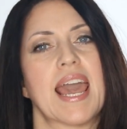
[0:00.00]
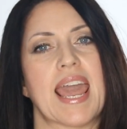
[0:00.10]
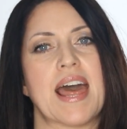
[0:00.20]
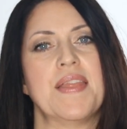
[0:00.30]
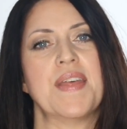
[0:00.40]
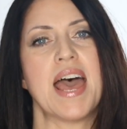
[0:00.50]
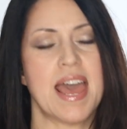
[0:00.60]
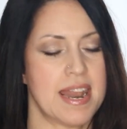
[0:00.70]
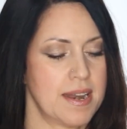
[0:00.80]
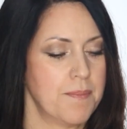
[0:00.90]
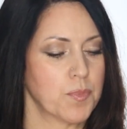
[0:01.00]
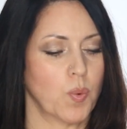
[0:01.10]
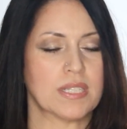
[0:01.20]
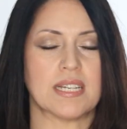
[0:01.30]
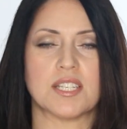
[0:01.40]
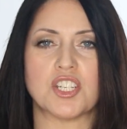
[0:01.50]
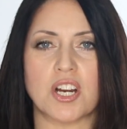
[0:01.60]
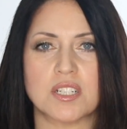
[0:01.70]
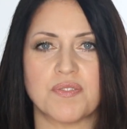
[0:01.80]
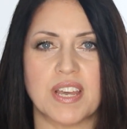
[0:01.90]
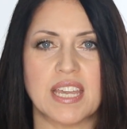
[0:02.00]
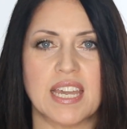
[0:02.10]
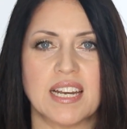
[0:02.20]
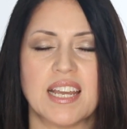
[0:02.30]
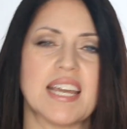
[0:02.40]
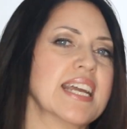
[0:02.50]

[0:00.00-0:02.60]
And then once it starts flaking,